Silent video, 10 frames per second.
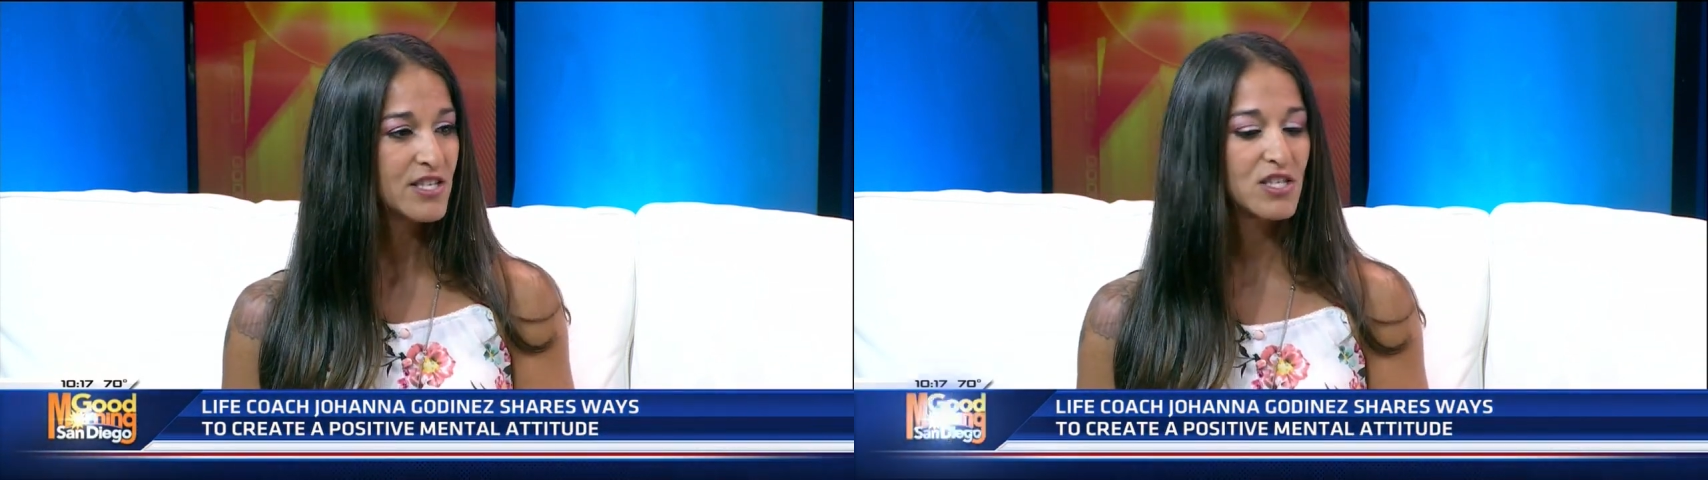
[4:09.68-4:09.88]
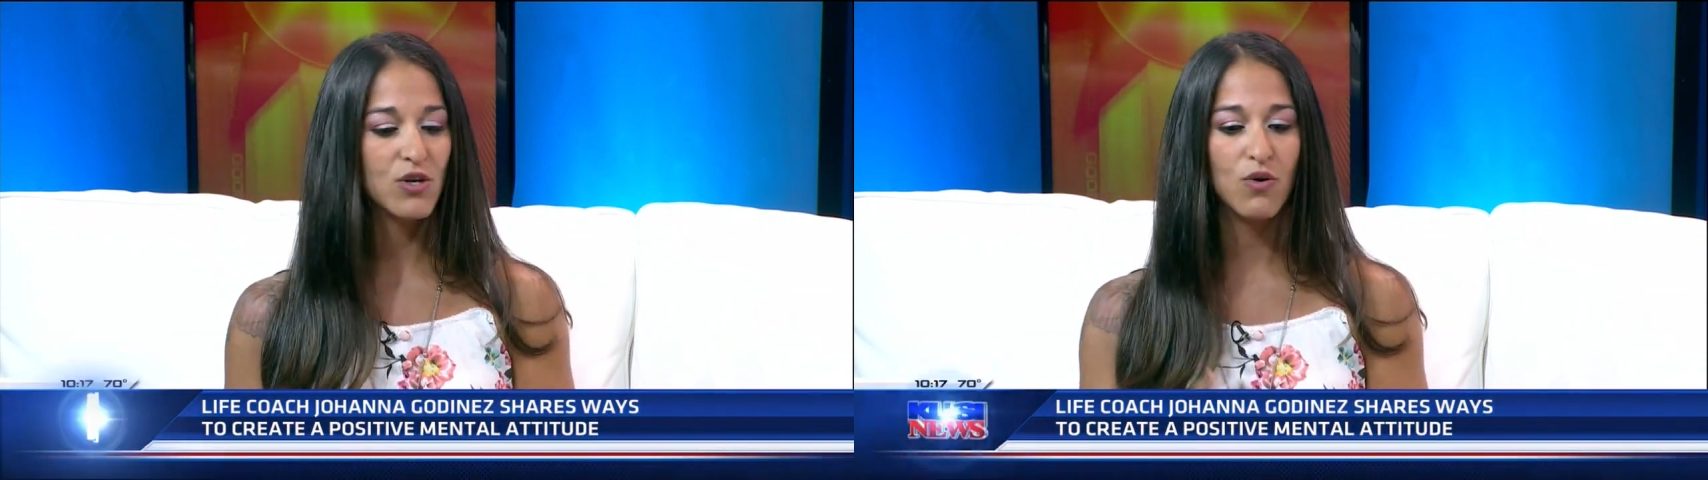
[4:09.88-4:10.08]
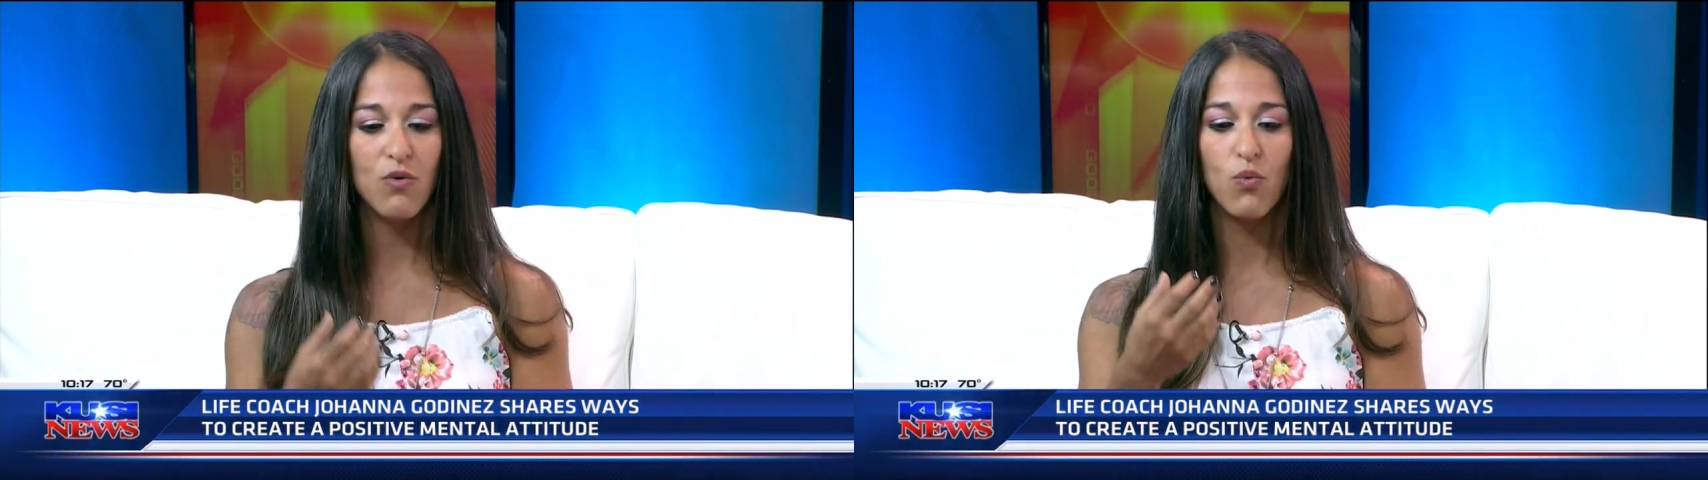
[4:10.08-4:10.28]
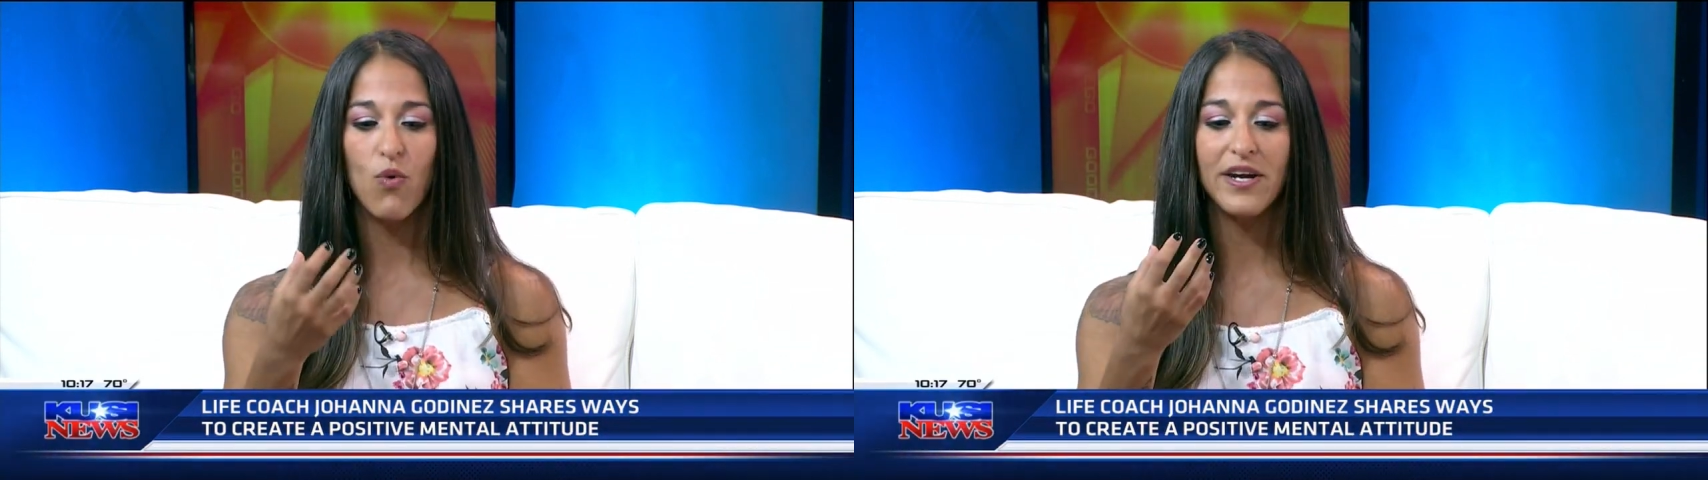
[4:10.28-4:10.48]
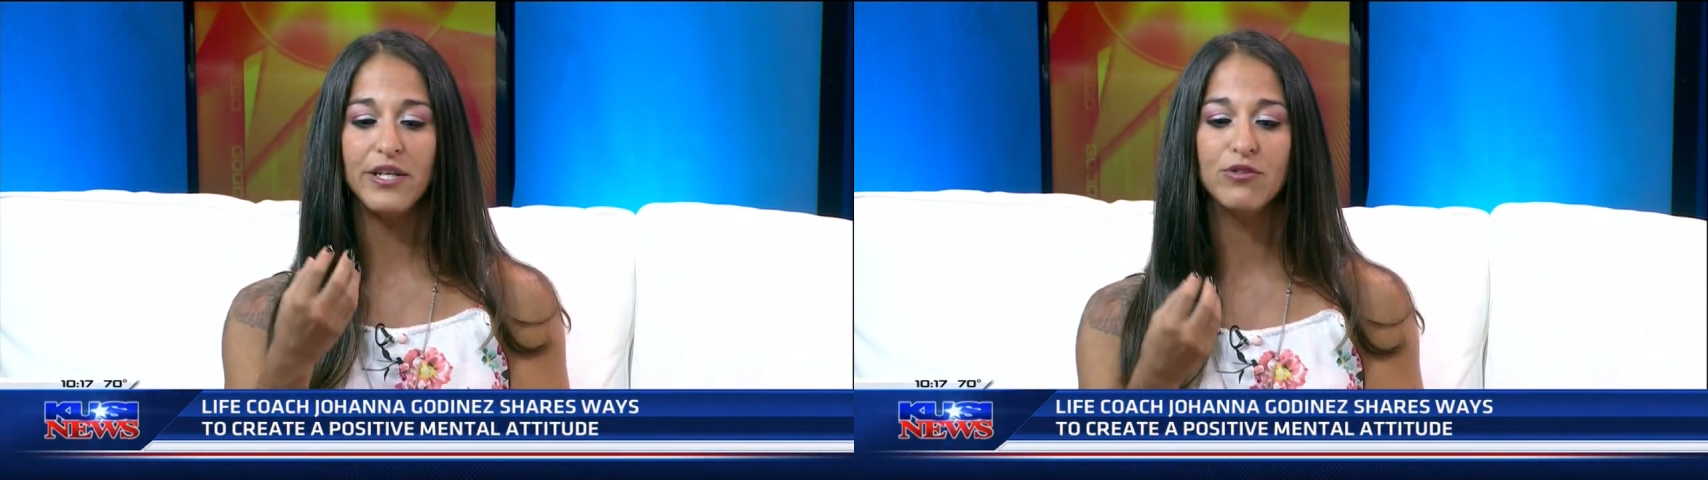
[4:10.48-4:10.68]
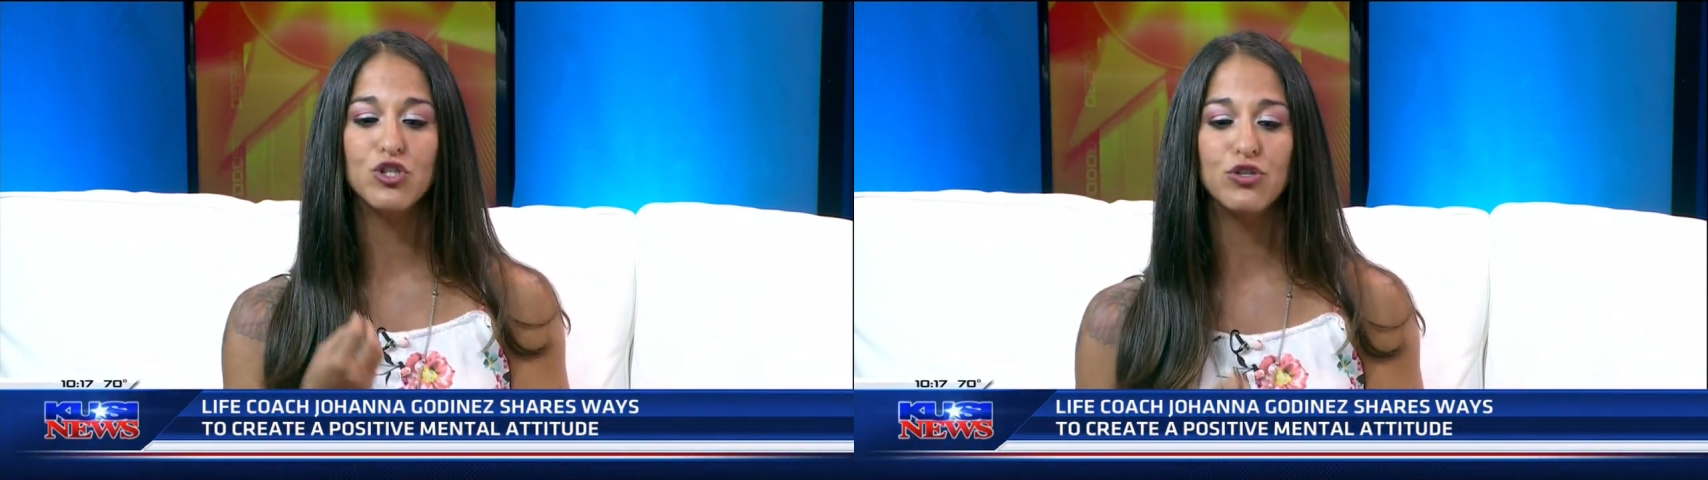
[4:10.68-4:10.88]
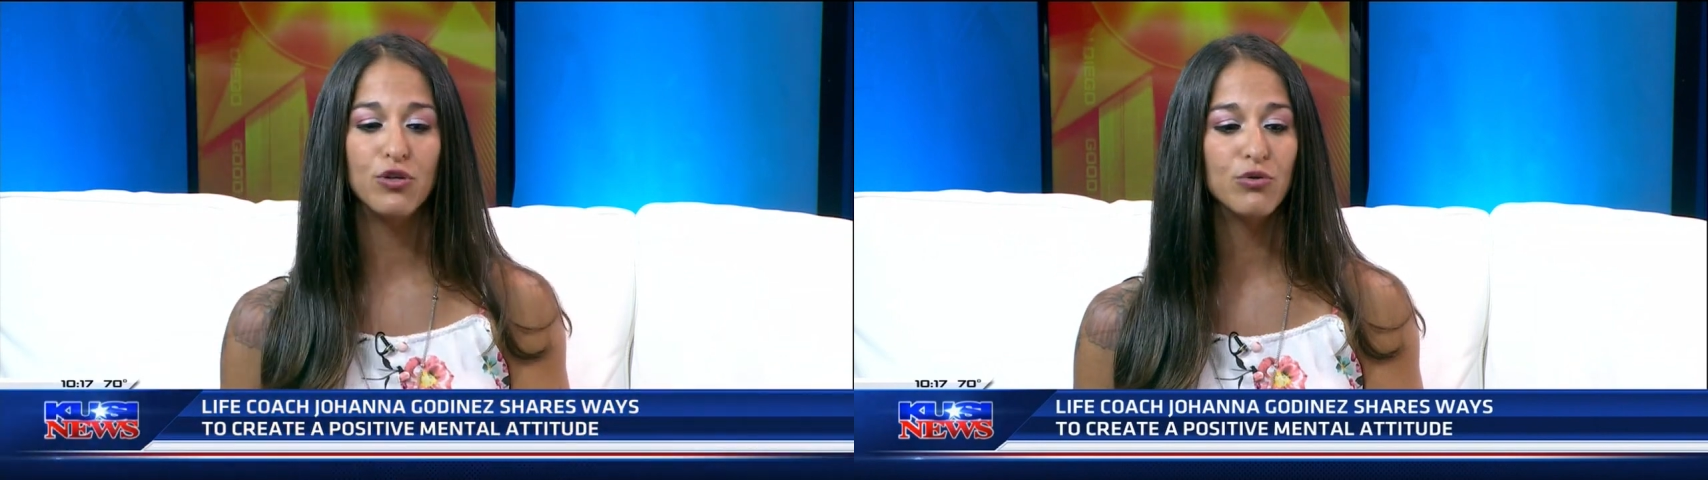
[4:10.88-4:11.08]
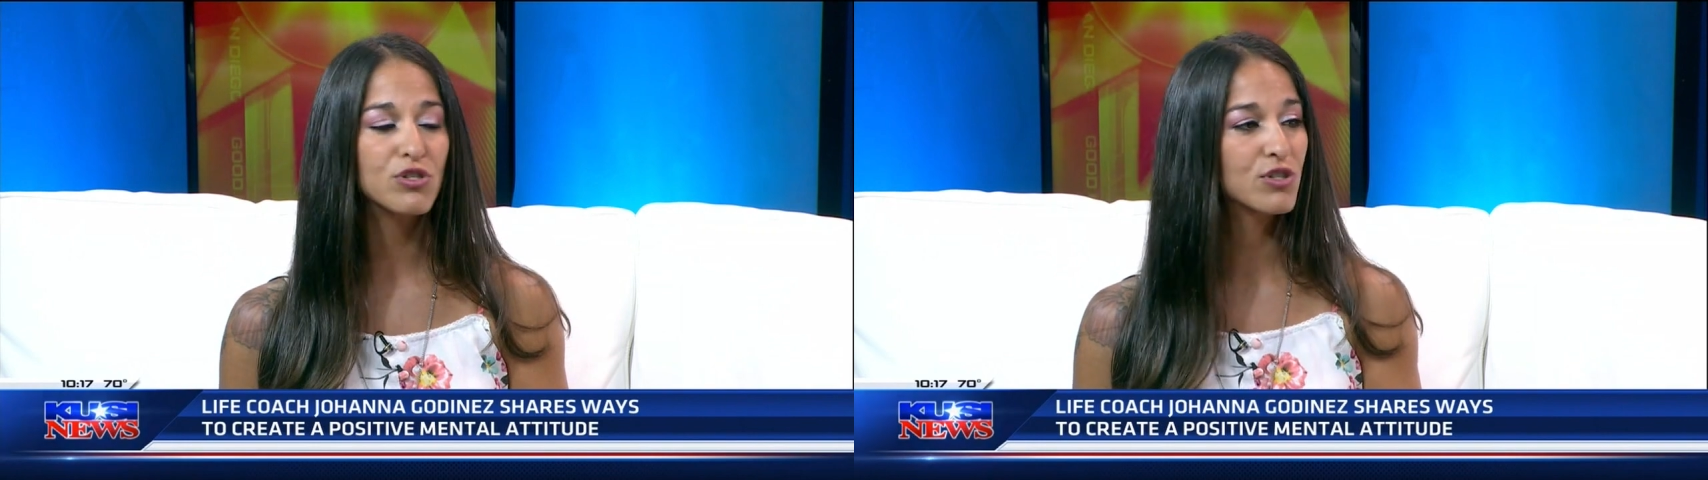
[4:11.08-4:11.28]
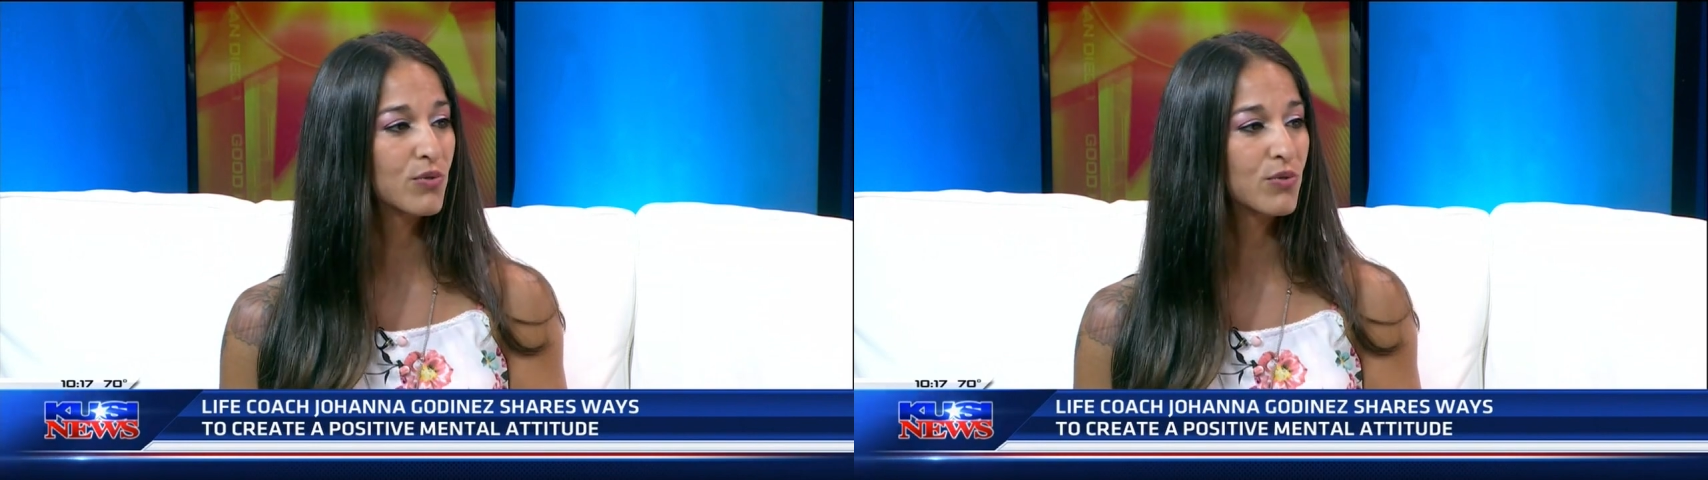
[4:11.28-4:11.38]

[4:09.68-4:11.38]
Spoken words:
So when you choose